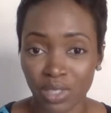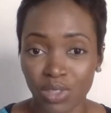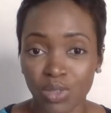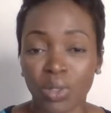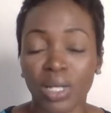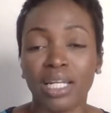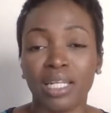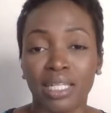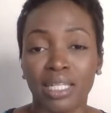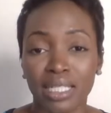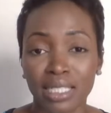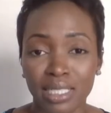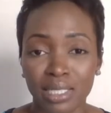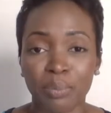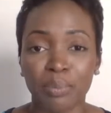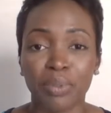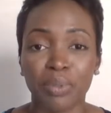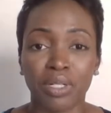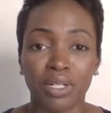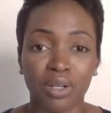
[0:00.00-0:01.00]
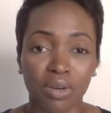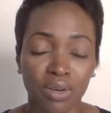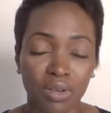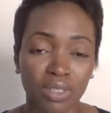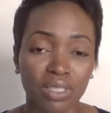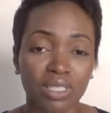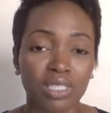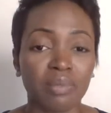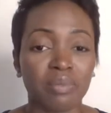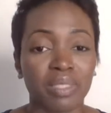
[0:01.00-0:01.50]
So I like to put it
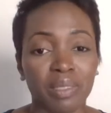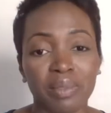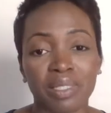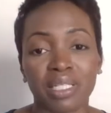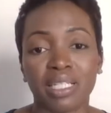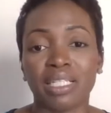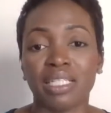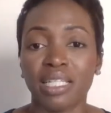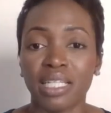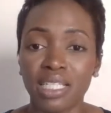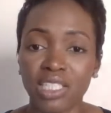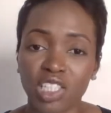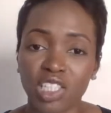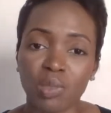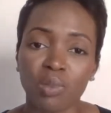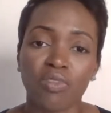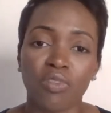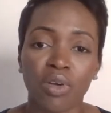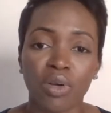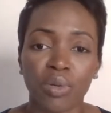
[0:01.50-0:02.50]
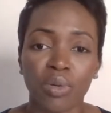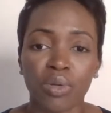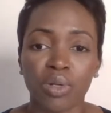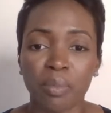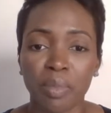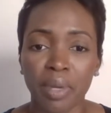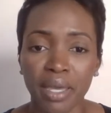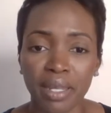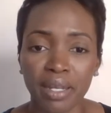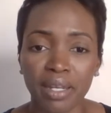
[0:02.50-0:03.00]
on sometimes at night just before I go to
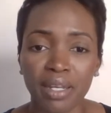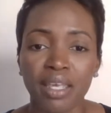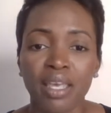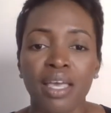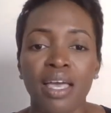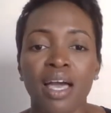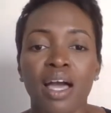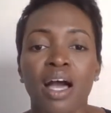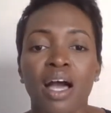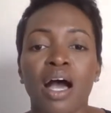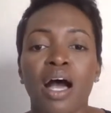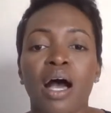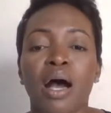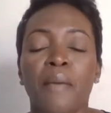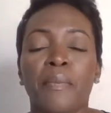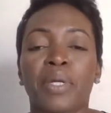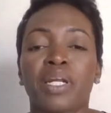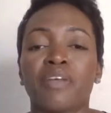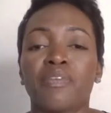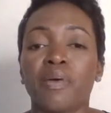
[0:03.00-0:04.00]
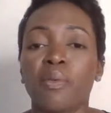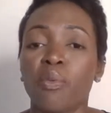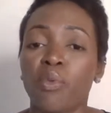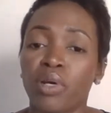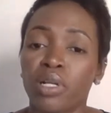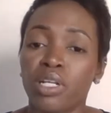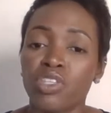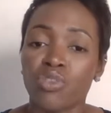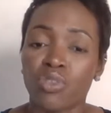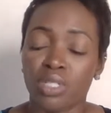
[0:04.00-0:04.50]
bed. But if I'm
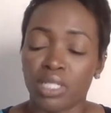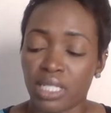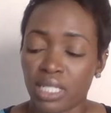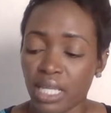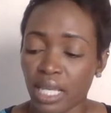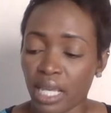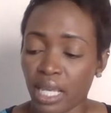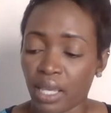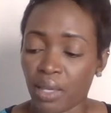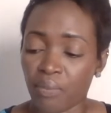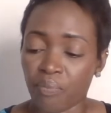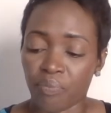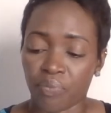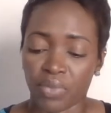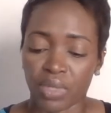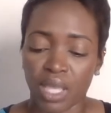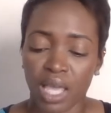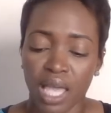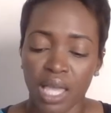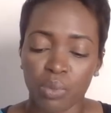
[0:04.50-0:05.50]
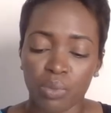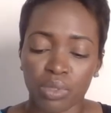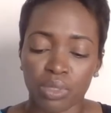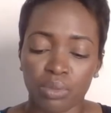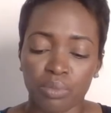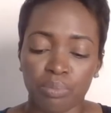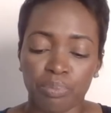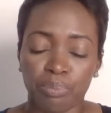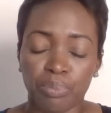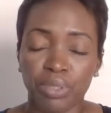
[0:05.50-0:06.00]
wearing it during the day, I would
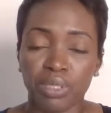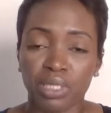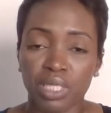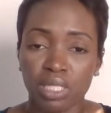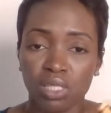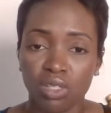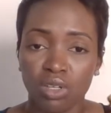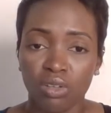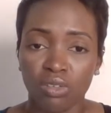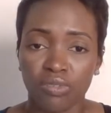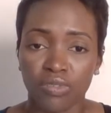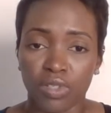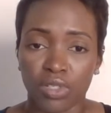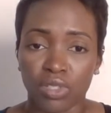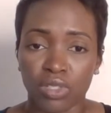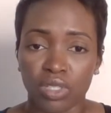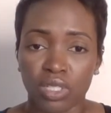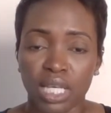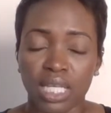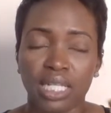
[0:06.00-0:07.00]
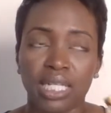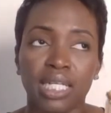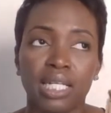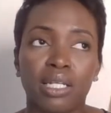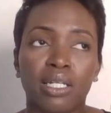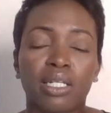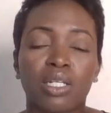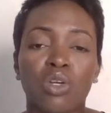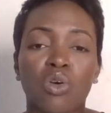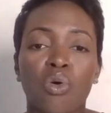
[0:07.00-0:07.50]
put this on first and then
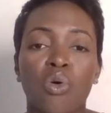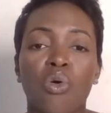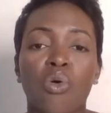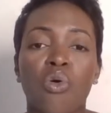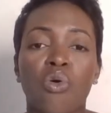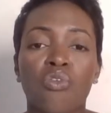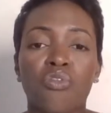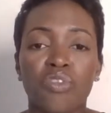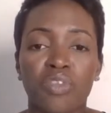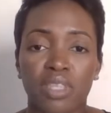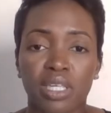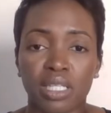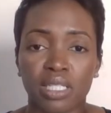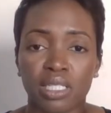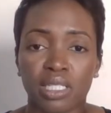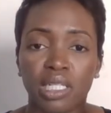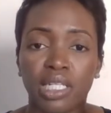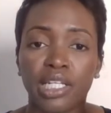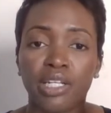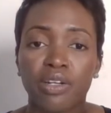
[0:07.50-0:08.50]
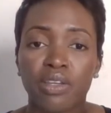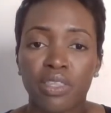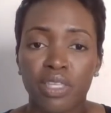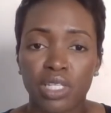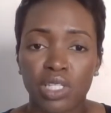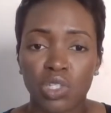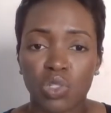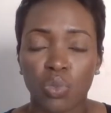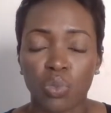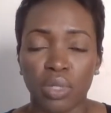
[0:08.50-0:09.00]
I'd go over this, layer
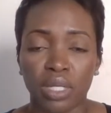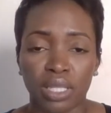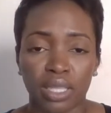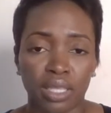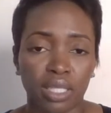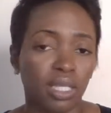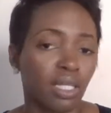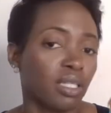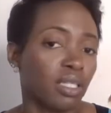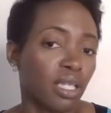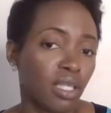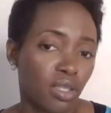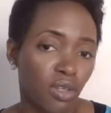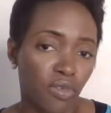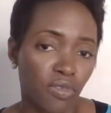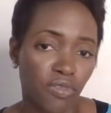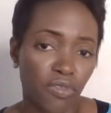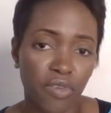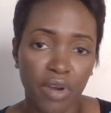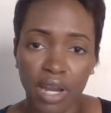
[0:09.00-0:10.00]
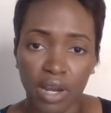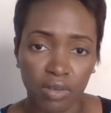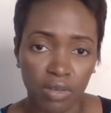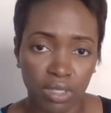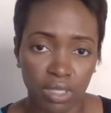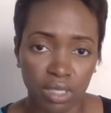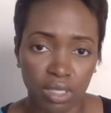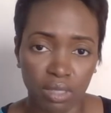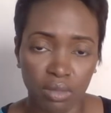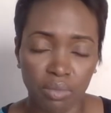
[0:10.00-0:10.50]
this with another
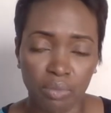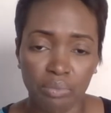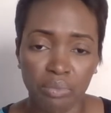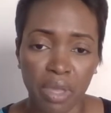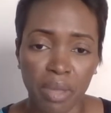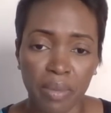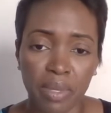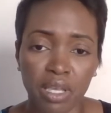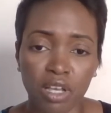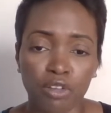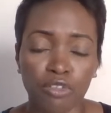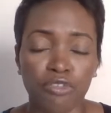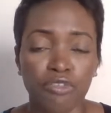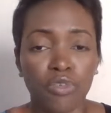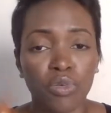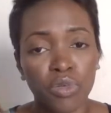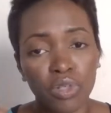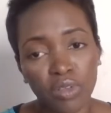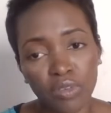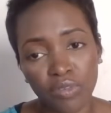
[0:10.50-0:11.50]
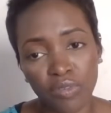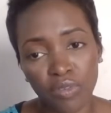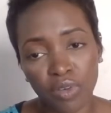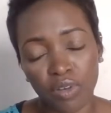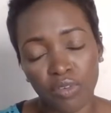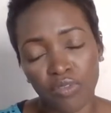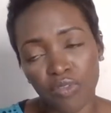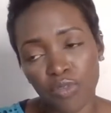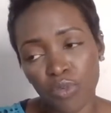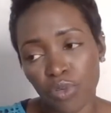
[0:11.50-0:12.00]
fragrance, maybe a fruity
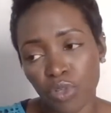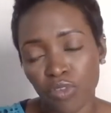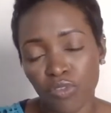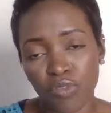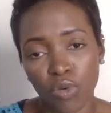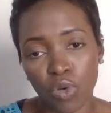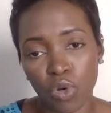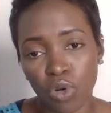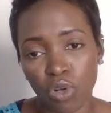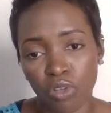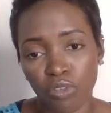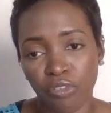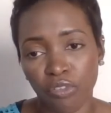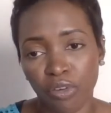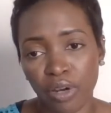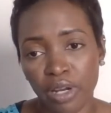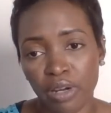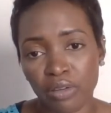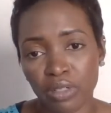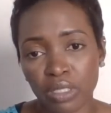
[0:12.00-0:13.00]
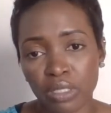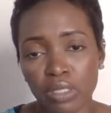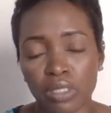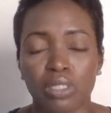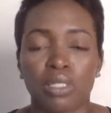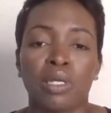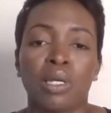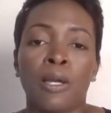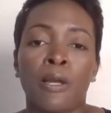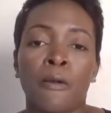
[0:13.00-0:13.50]
a fruity floral fragrance
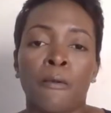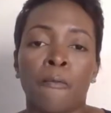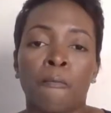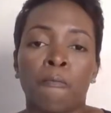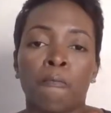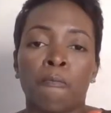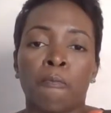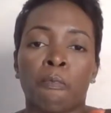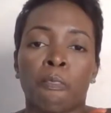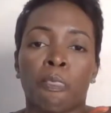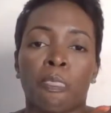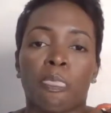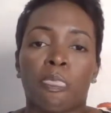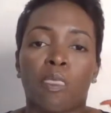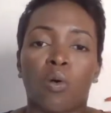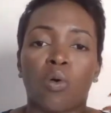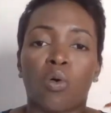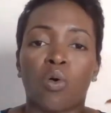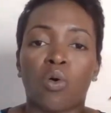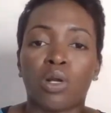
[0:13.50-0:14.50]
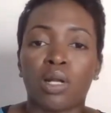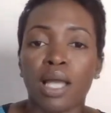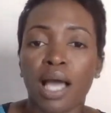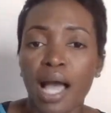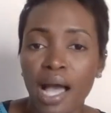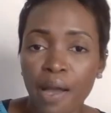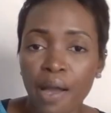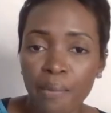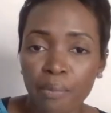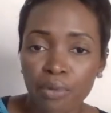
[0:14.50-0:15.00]
or an
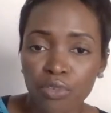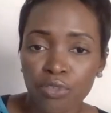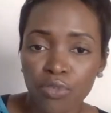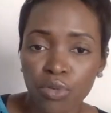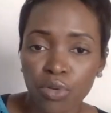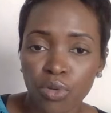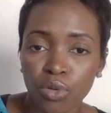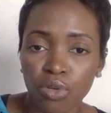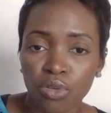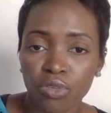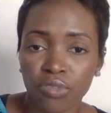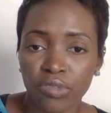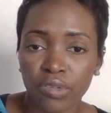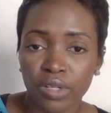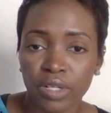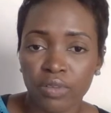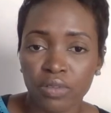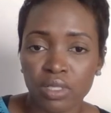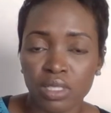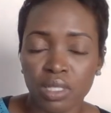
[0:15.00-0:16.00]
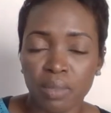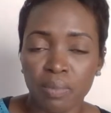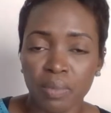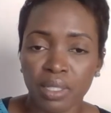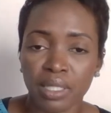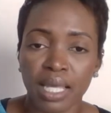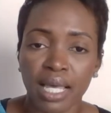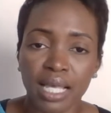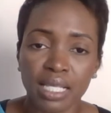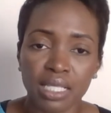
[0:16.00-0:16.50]
amber floral fragrance, something
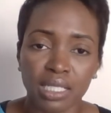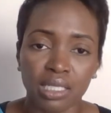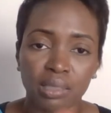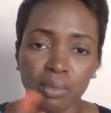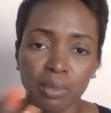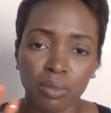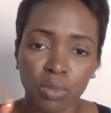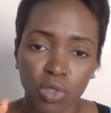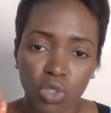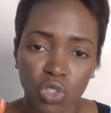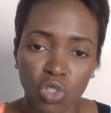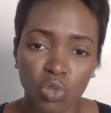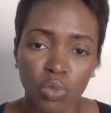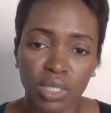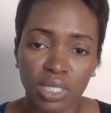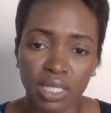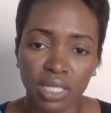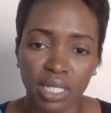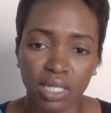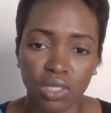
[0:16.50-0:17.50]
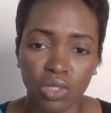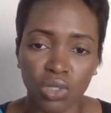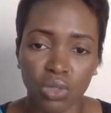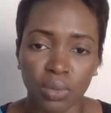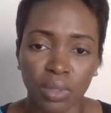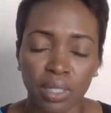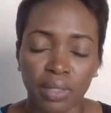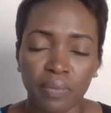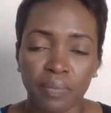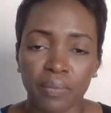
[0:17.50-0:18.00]
that has a little bit more sweetness to
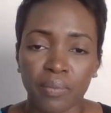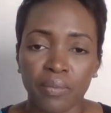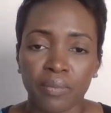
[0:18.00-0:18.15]
it.